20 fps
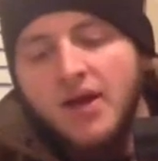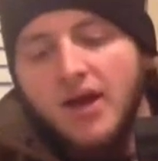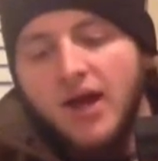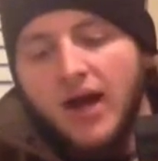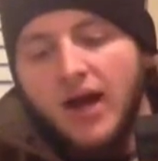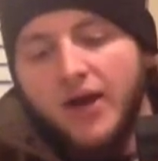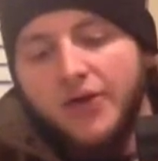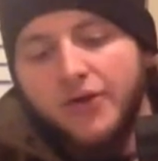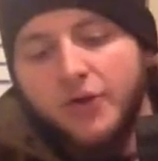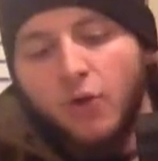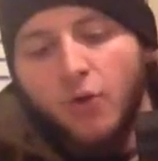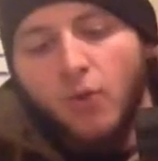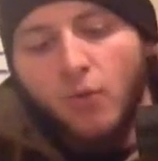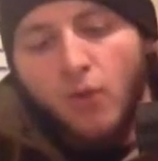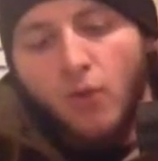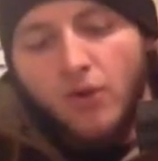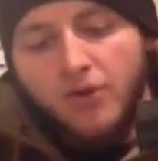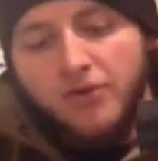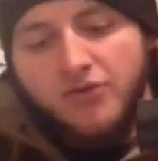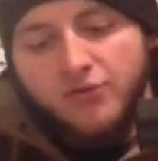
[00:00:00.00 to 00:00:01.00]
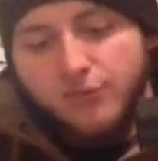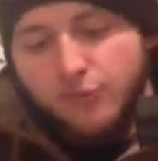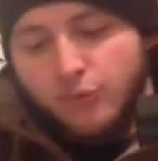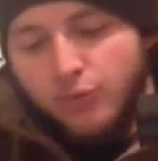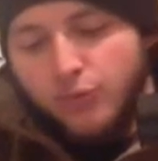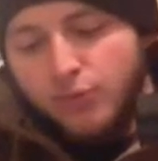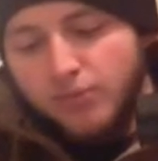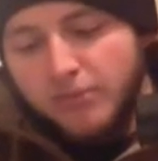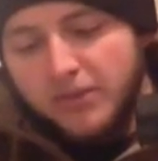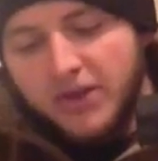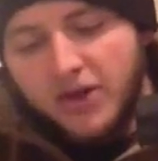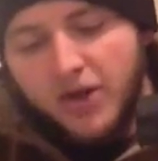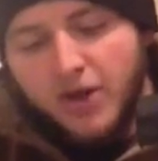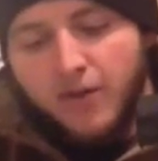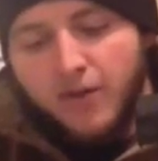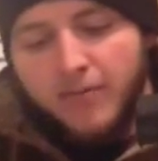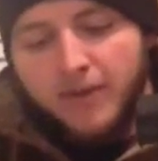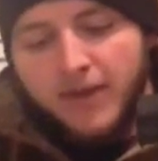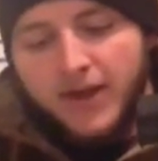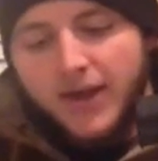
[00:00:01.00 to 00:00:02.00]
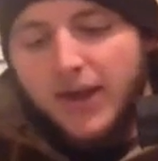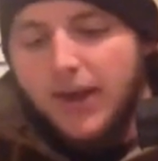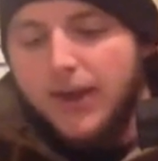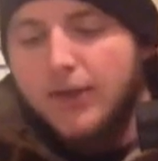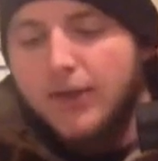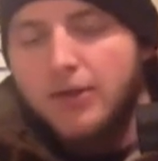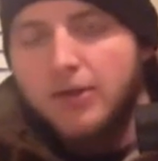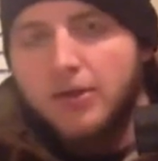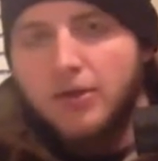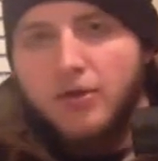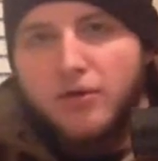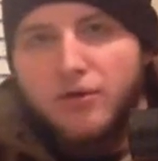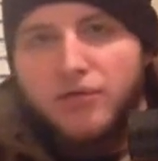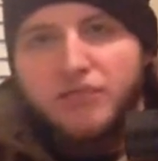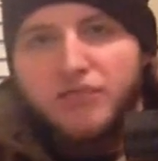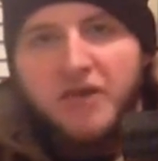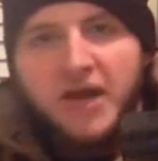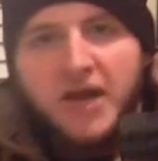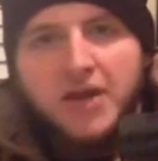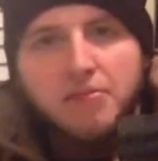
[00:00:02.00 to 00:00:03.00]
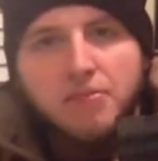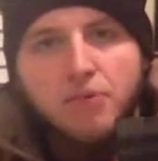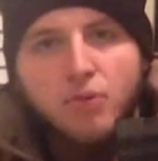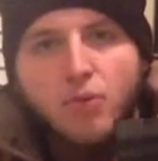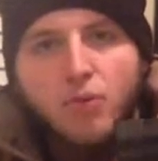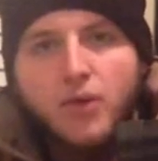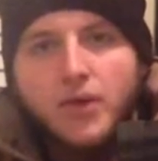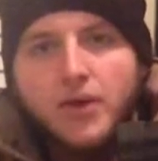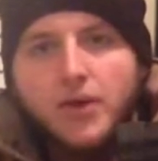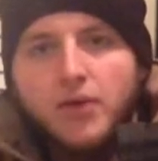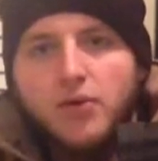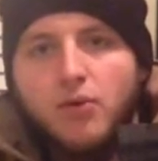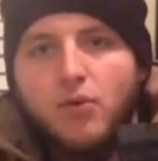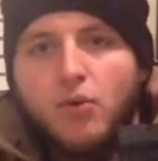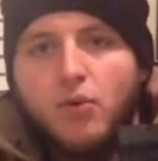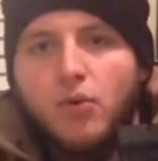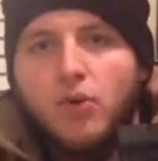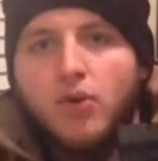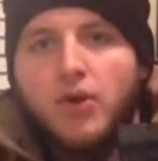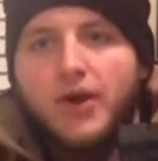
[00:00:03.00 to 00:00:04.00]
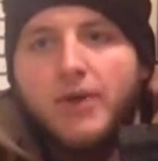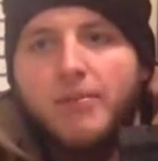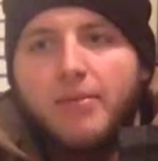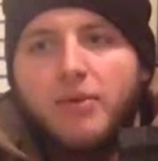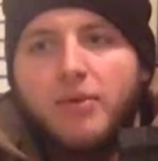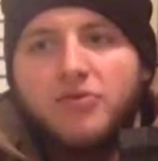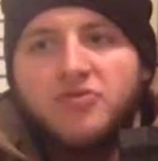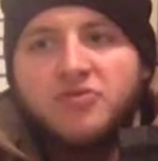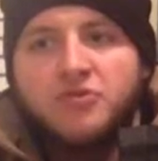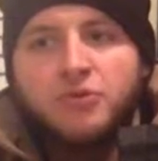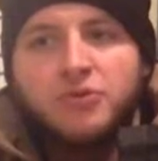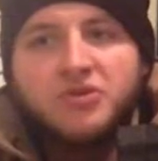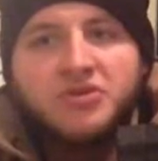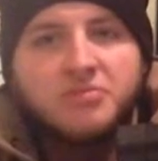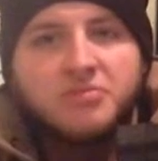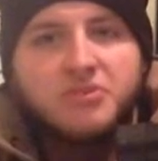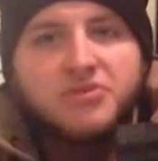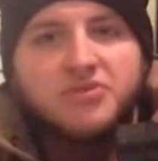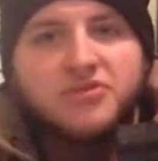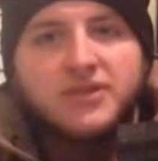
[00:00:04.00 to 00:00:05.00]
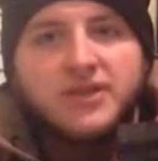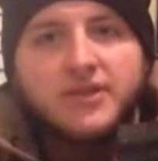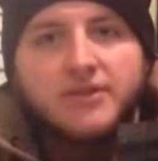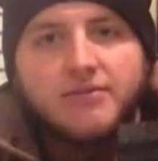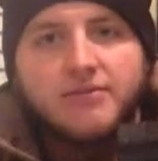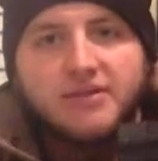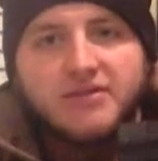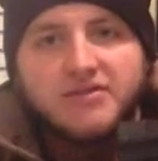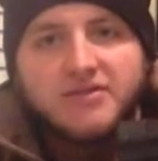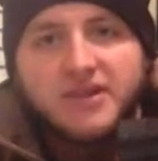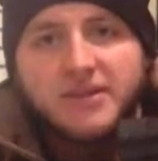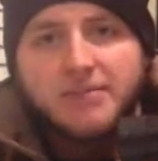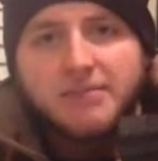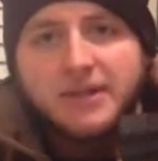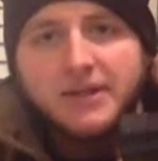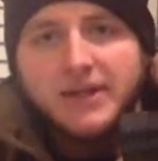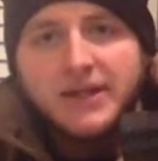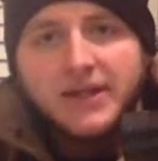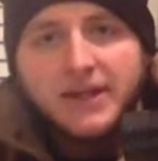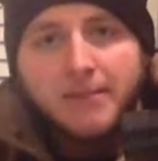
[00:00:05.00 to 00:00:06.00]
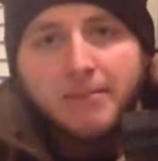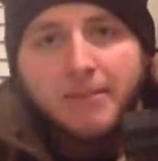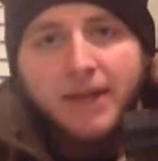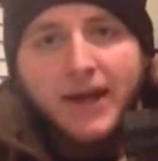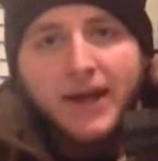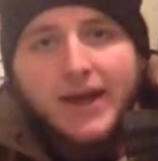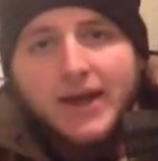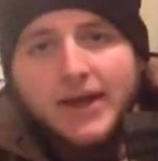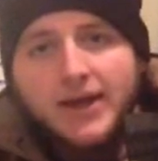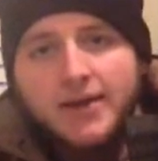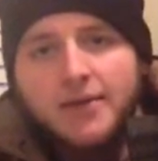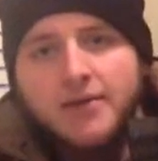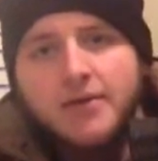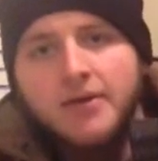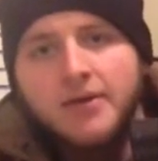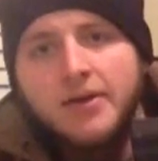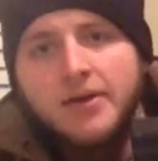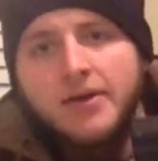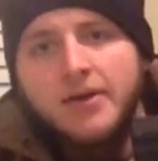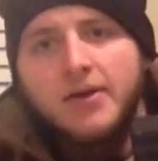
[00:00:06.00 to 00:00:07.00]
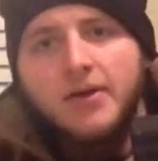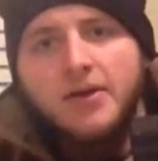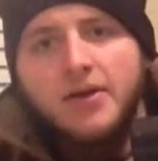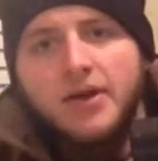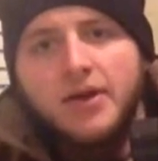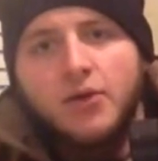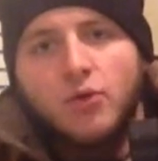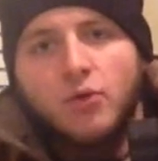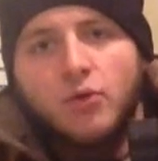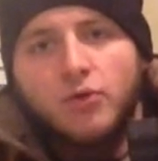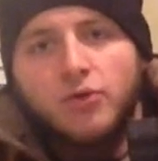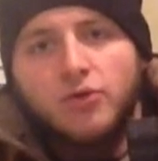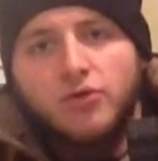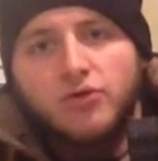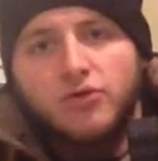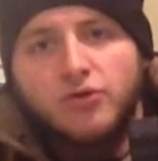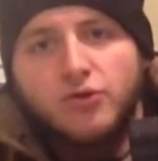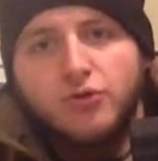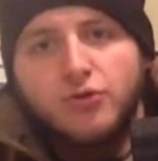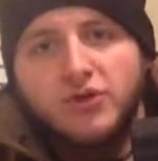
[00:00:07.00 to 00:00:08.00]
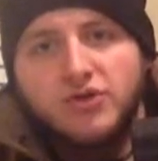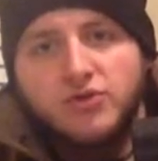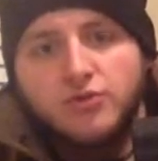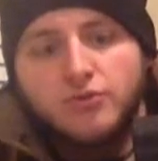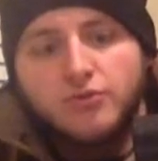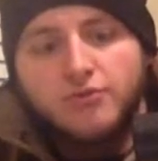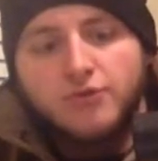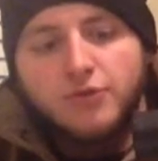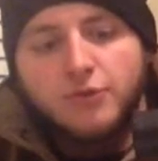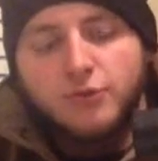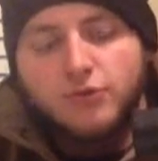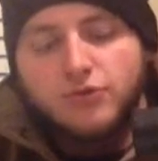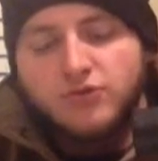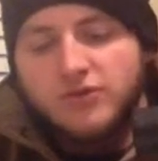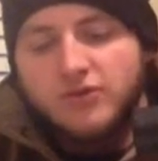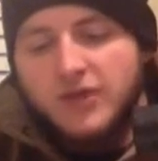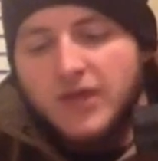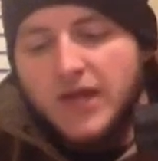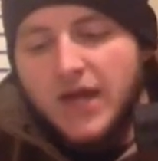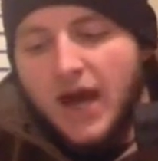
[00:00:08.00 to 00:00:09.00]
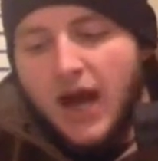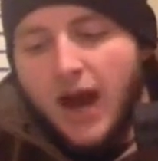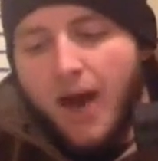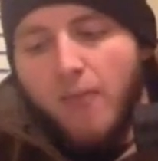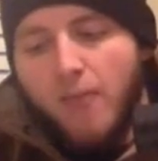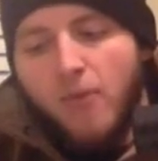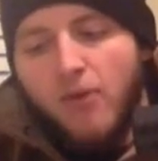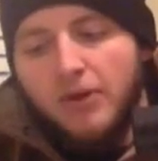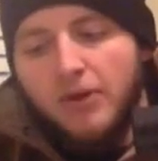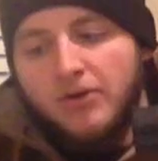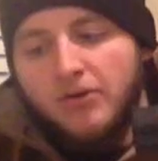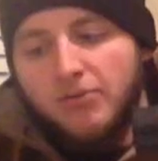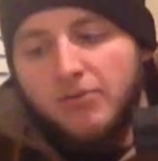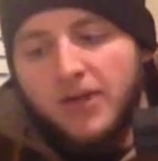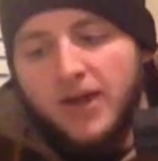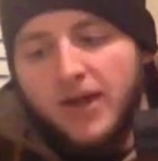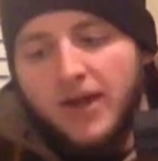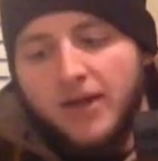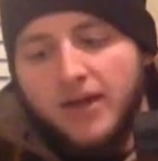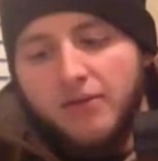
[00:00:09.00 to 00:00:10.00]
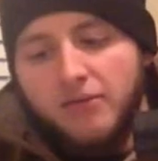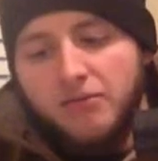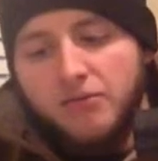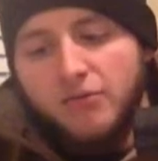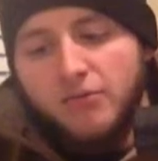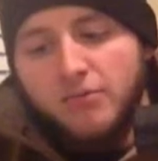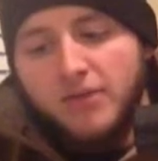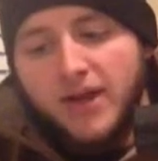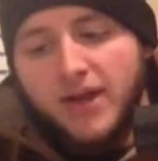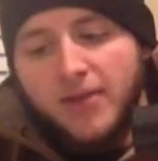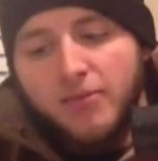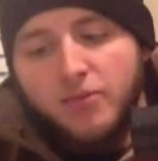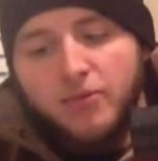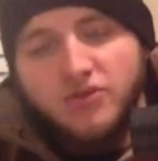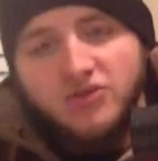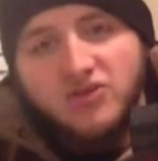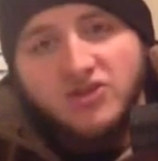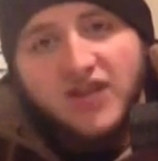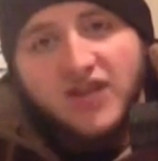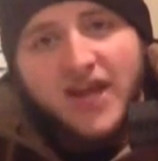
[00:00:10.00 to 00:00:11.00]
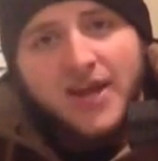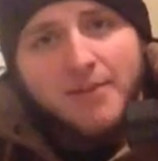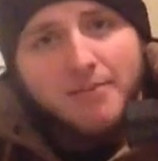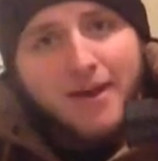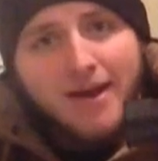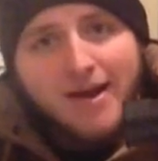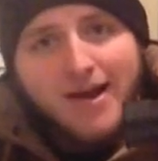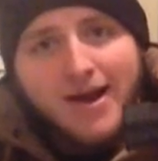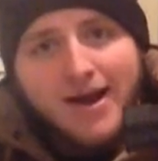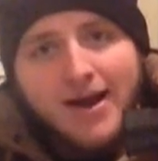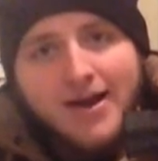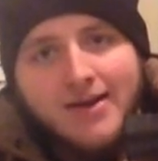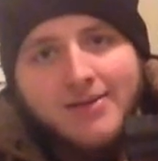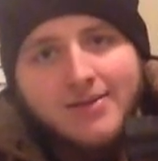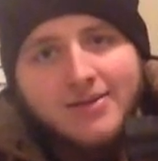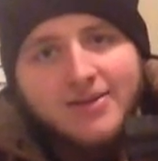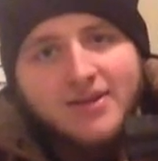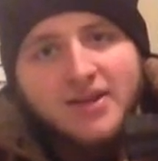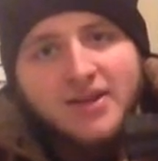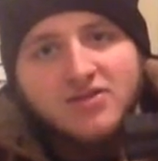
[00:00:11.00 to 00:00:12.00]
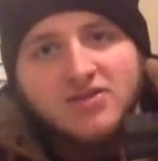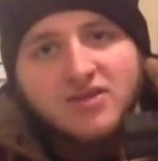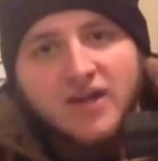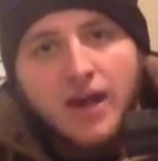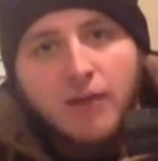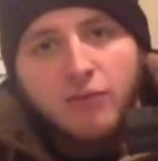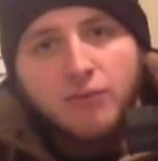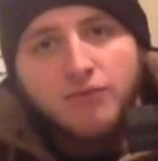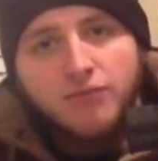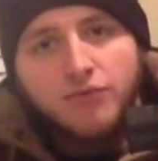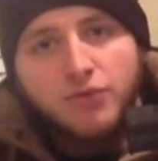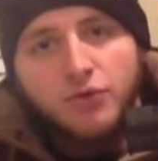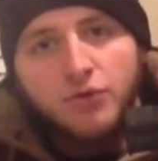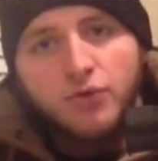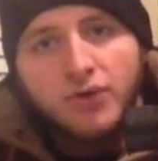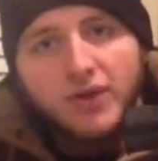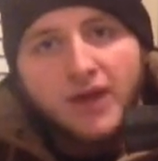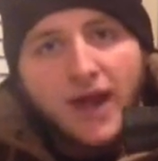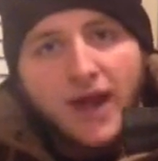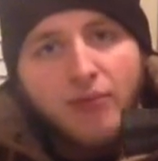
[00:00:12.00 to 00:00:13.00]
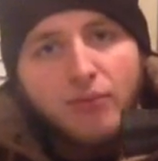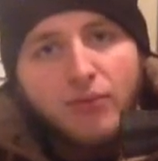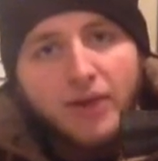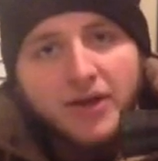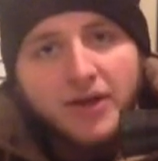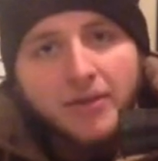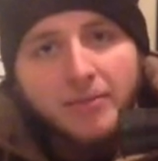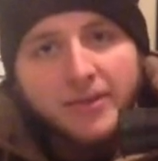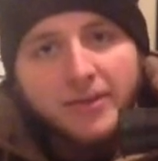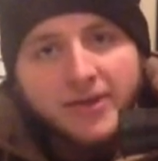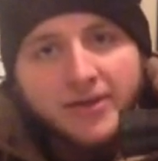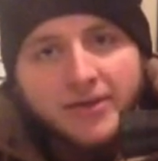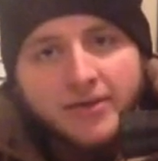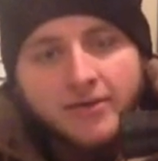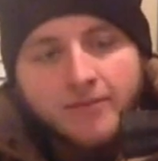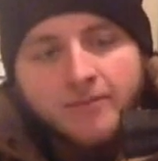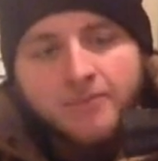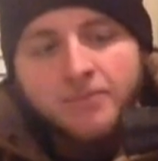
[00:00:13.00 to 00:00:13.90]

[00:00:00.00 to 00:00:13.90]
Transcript: I don't want to become a fanboy or a person who is perceived as to be getting paid in order to do these reviews. I want to be able to stand behind the things that I review and I recommend.